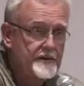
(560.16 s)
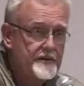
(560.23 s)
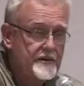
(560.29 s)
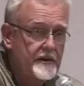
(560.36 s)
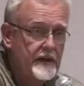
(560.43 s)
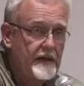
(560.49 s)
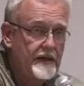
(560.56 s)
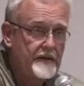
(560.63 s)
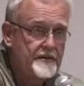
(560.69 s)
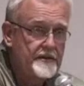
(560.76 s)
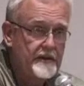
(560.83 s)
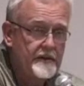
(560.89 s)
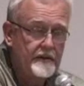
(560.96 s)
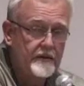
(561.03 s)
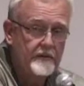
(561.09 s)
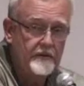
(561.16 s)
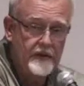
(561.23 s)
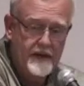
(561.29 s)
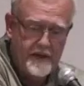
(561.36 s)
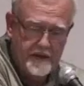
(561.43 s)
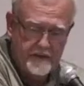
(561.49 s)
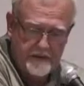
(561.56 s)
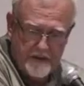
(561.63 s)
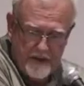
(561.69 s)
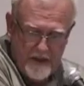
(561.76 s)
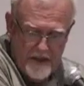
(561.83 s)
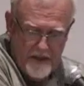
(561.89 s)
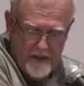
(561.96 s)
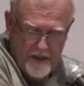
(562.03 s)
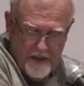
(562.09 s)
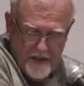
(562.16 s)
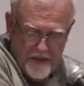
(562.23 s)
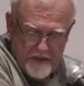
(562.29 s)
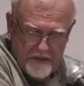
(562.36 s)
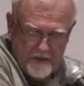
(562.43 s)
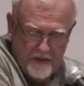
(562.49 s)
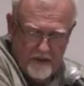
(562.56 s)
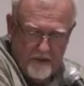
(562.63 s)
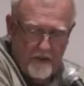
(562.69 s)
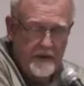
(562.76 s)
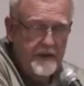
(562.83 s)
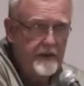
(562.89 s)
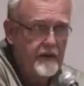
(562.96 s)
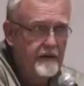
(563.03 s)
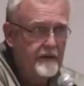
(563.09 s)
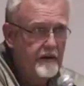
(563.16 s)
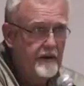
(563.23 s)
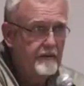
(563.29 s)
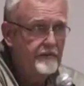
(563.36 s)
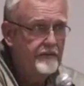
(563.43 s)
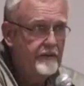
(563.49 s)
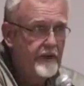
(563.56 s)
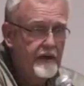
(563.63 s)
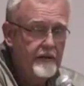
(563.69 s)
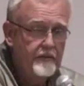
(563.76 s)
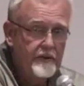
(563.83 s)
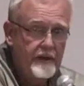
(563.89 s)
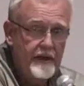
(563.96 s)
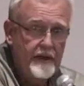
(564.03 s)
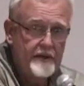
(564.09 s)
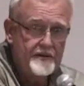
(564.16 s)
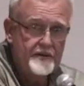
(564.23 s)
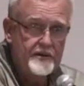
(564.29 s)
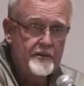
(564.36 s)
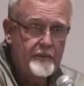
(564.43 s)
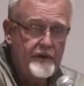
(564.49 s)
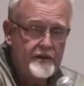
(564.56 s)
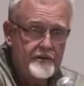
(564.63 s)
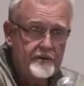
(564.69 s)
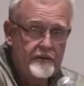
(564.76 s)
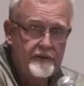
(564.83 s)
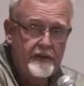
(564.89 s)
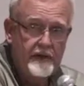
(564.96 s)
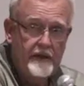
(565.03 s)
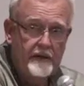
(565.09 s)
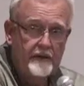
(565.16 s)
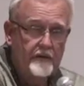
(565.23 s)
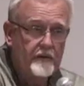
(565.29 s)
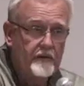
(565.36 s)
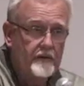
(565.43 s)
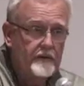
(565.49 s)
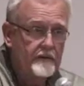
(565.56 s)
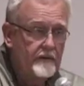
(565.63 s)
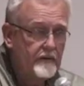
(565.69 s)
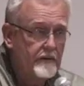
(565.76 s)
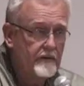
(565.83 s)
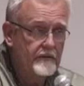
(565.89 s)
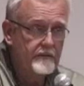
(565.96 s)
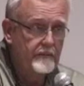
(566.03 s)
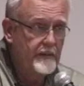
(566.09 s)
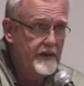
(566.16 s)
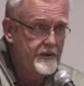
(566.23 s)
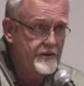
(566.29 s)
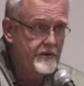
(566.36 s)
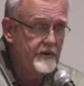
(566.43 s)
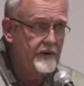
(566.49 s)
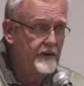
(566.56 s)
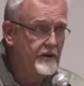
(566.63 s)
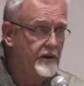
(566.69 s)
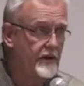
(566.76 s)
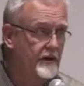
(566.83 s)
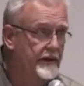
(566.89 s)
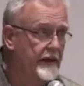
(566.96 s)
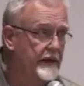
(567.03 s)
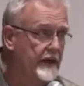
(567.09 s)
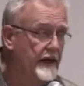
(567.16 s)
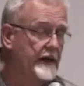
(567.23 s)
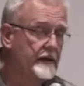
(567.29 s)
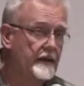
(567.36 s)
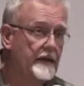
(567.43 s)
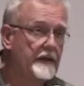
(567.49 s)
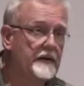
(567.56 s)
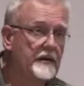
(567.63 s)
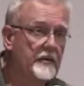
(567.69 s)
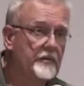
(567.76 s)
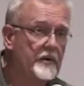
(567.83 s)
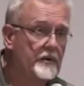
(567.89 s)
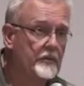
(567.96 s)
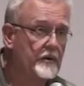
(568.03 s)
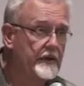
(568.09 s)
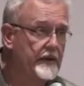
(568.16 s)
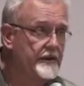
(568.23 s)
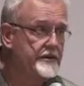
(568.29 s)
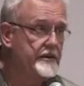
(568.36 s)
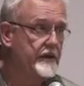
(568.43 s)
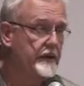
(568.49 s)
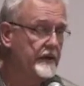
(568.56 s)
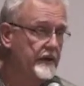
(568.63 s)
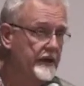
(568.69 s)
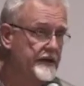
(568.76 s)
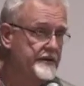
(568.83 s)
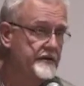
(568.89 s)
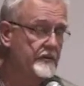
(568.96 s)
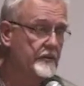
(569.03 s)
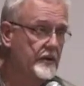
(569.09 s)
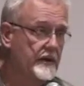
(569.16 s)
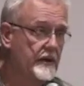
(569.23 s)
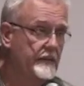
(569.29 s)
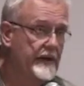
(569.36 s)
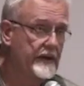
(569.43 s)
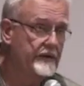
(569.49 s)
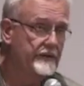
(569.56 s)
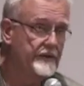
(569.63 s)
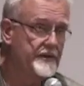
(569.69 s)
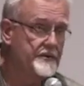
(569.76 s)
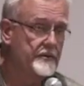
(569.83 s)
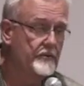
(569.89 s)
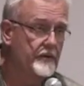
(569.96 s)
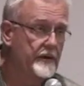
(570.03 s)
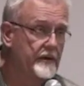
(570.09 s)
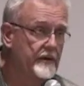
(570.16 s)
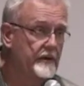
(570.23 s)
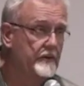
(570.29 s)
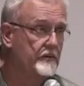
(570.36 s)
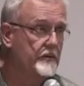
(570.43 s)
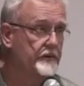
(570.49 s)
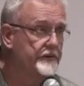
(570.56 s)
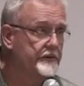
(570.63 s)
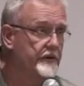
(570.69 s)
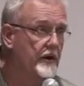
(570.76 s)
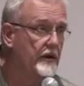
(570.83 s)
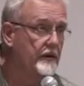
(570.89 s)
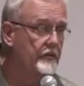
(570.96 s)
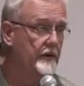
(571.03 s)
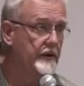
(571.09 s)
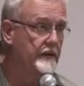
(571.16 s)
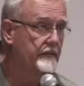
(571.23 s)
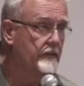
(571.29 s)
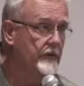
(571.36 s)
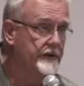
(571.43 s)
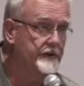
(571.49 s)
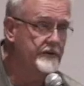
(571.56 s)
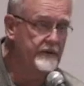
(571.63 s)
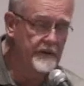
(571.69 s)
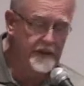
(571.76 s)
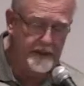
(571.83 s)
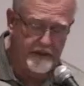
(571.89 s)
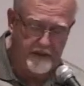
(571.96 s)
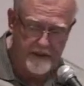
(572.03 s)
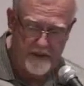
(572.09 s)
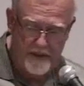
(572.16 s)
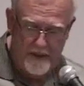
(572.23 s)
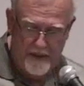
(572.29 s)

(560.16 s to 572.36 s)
stakes into the ground. So if anyone has a special need, or make sure you call that hotline number. We'll get you on a list, and we'll come out and visit with you, and we'll install what you need.